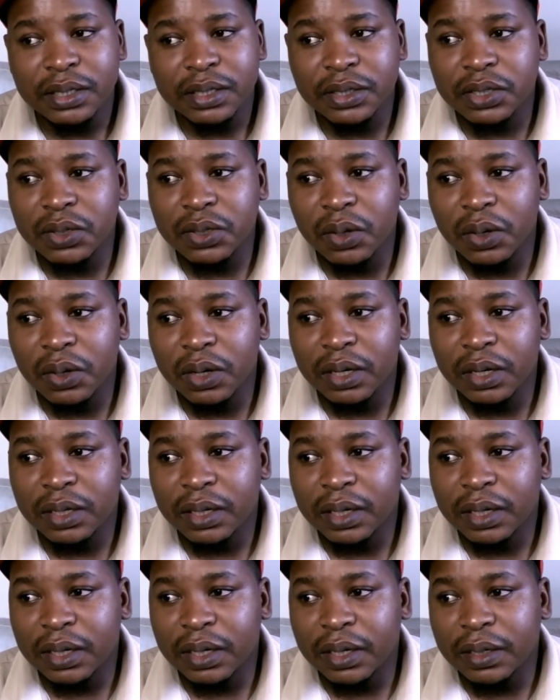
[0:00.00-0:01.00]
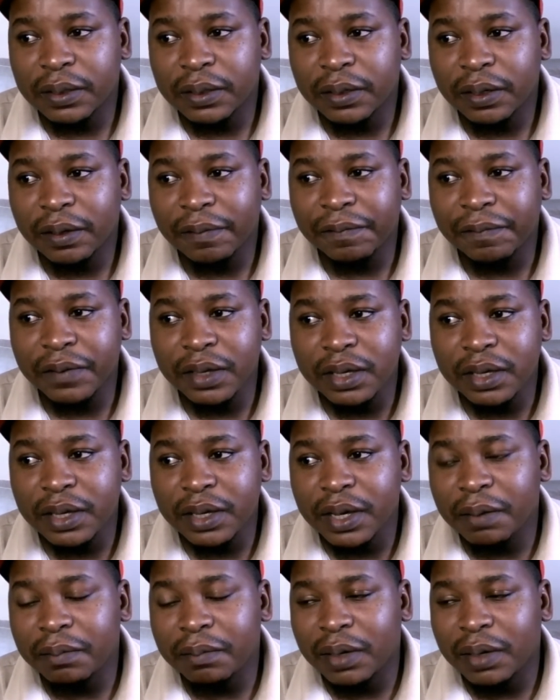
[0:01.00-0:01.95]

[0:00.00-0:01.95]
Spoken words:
install fear